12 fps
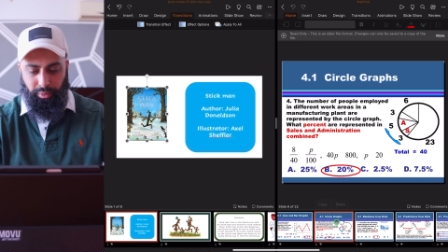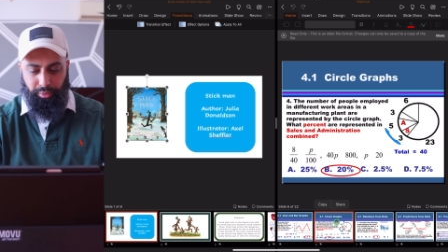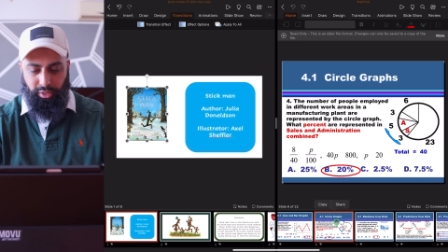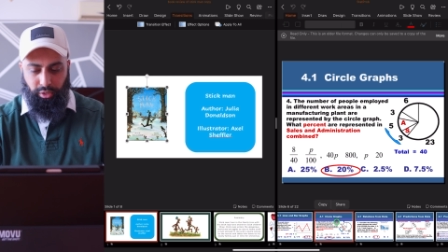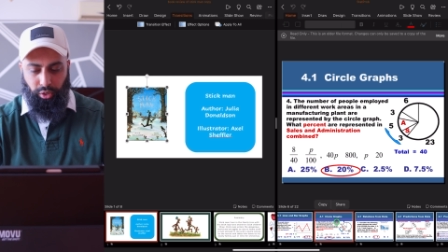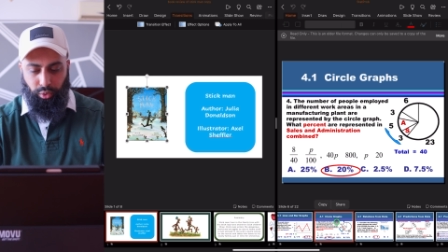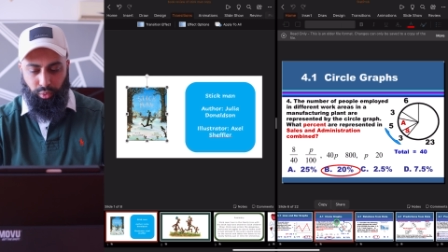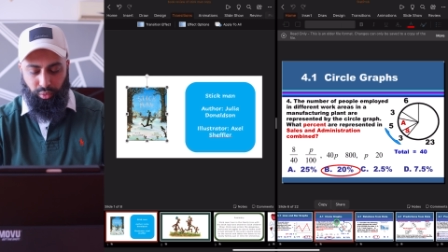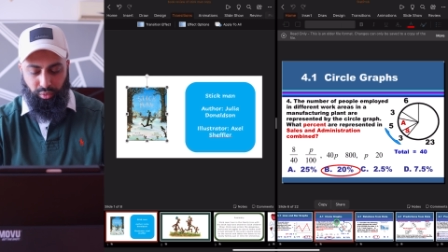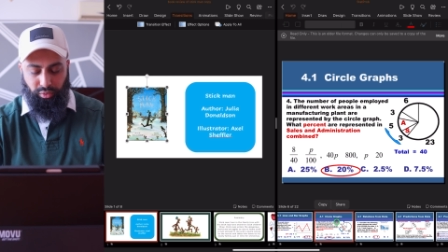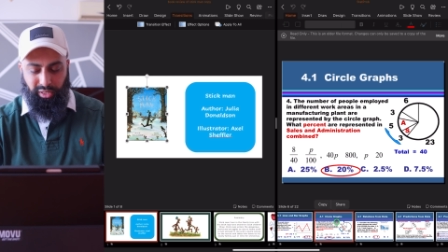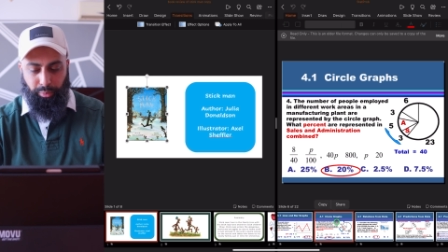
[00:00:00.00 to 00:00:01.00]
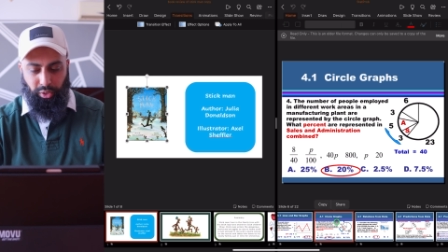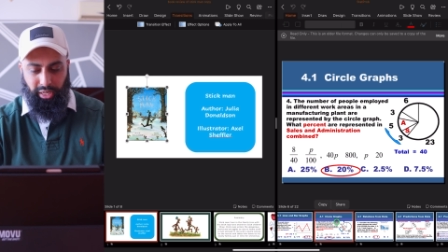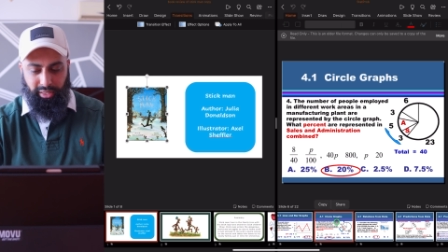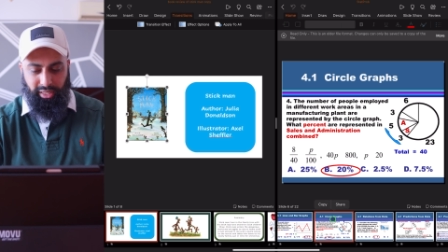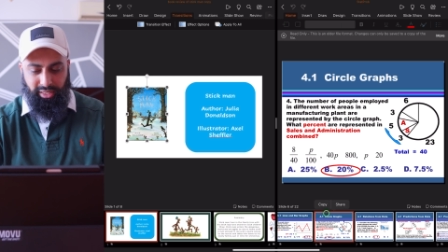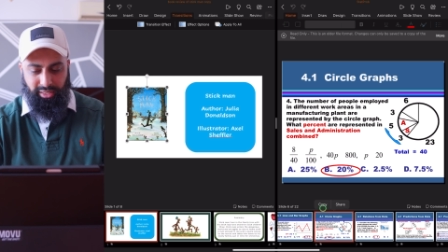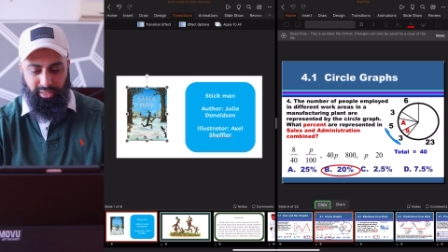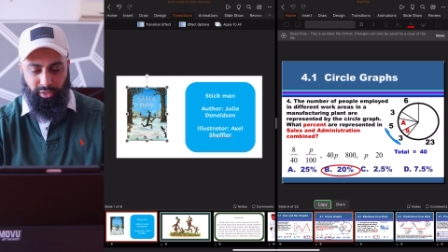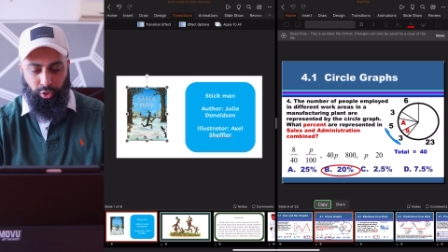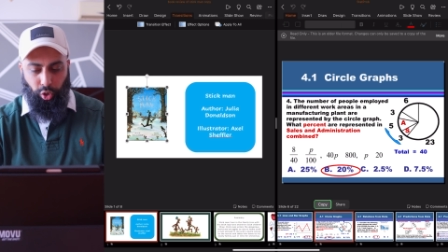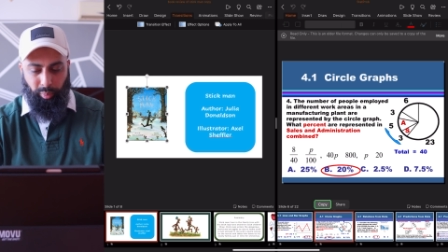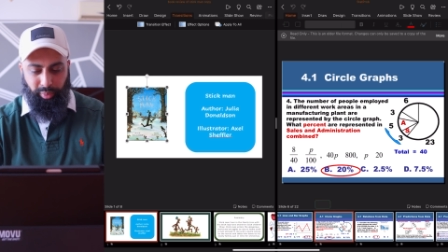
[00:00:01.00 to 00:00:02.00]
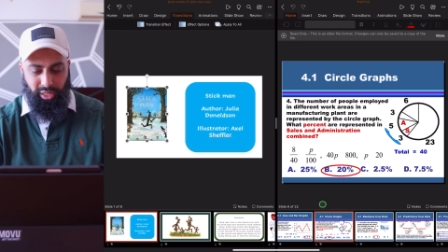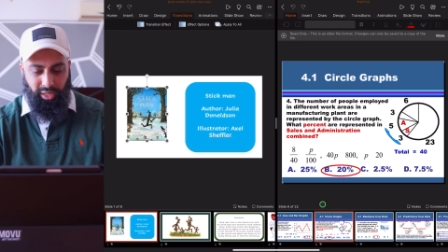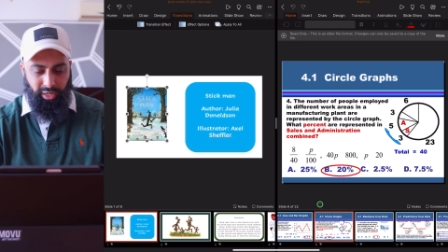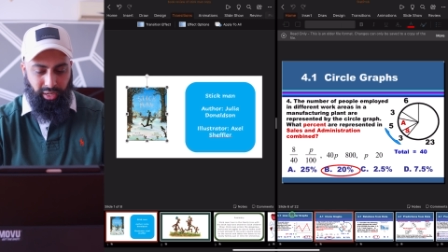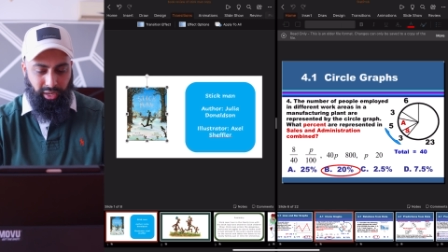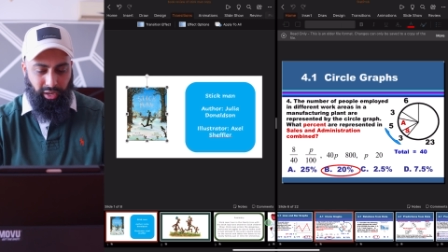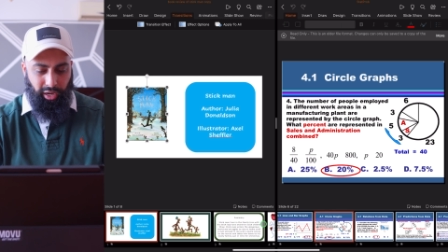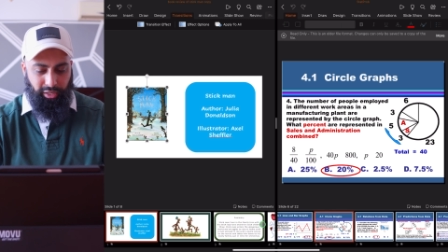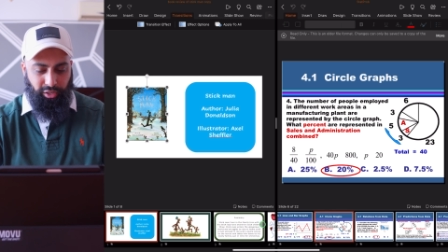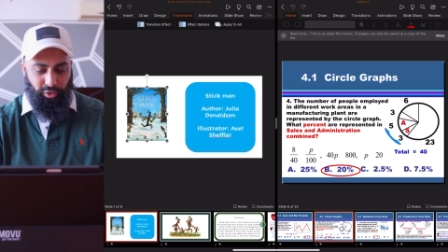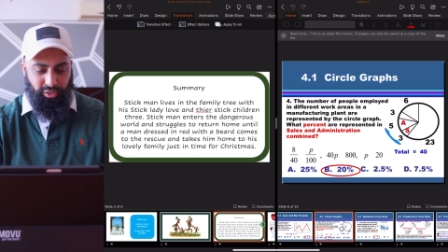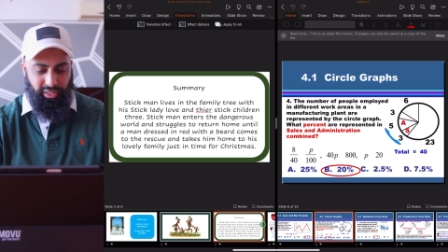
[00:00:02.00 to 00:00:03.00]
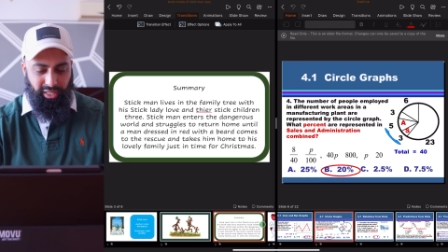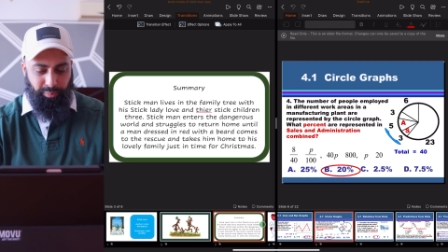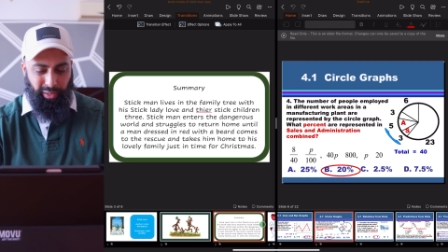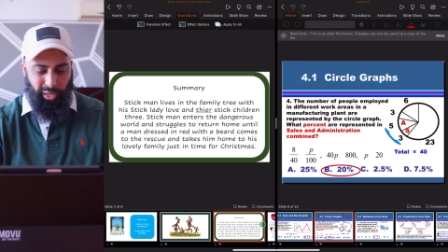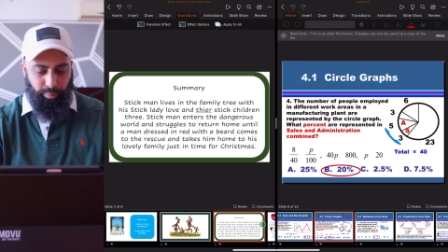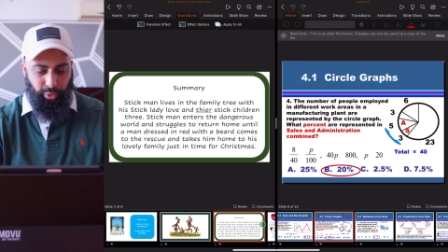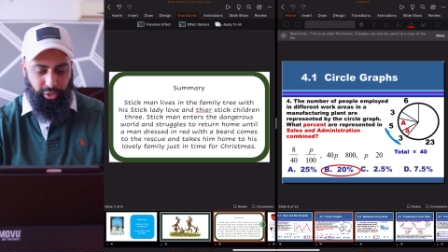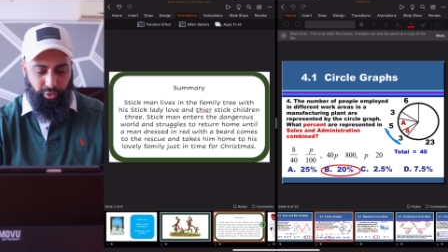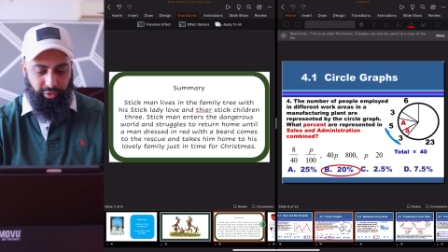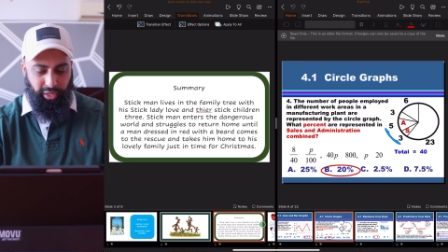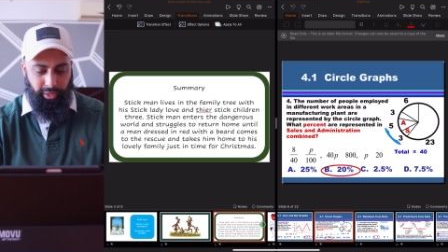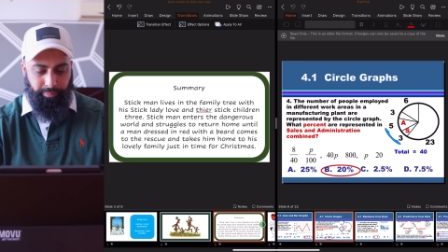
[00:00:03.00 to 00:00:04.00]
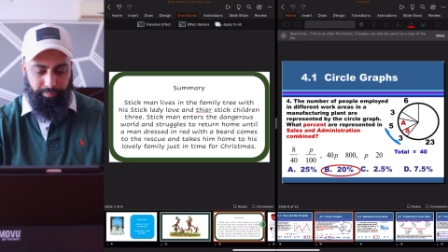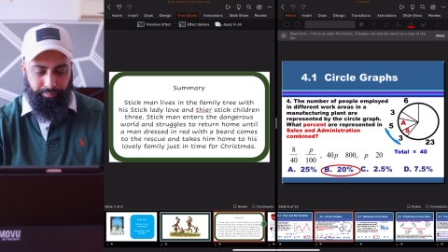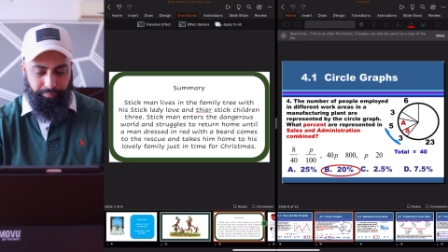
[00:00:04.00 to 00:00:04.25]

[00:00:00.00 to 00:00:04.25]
I'm going to go double click this, copy. I can go to this PowerPoint over here.